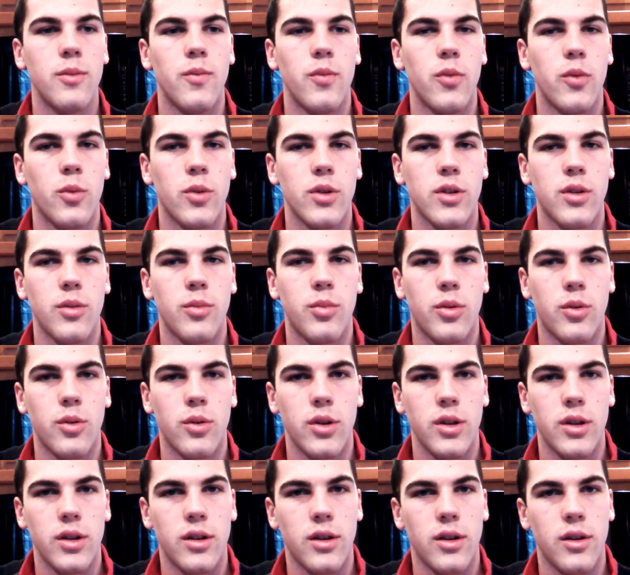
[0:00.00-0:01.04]
what's the
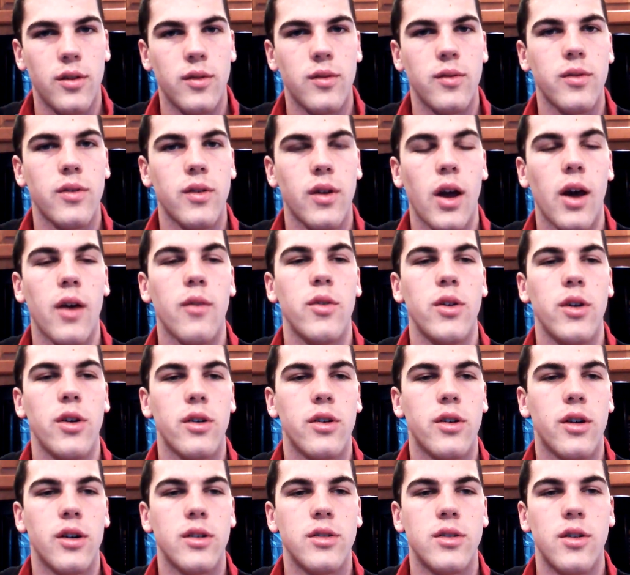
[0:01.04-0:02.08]
point of having your
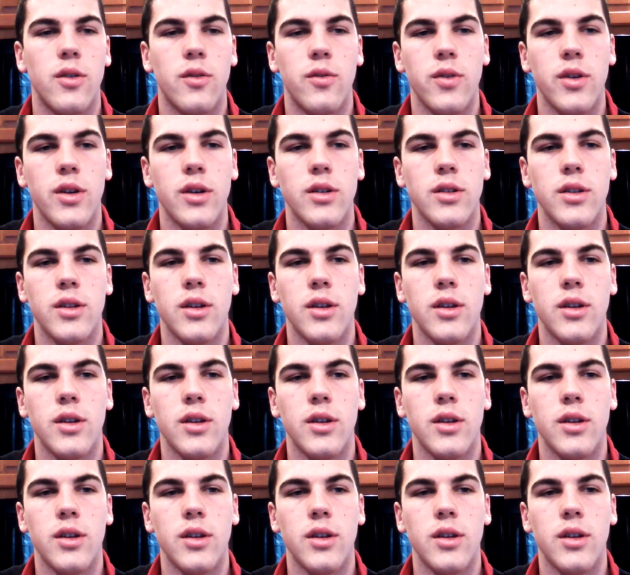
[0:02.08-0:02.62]
cards on the field?